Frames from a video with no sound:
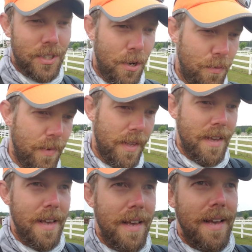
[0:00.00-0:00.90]
So
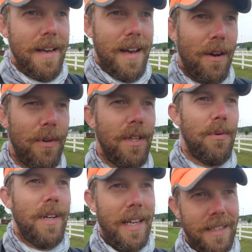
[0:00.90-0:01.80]
I really
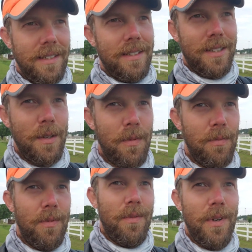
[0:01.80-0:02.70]
would like to sleep
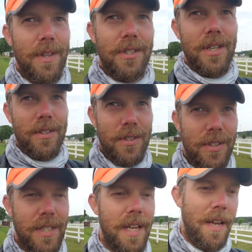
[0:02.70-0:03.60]
in one of the
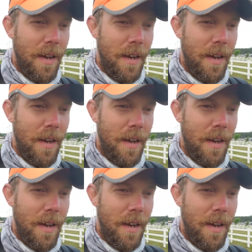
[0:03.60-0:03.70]
shelters,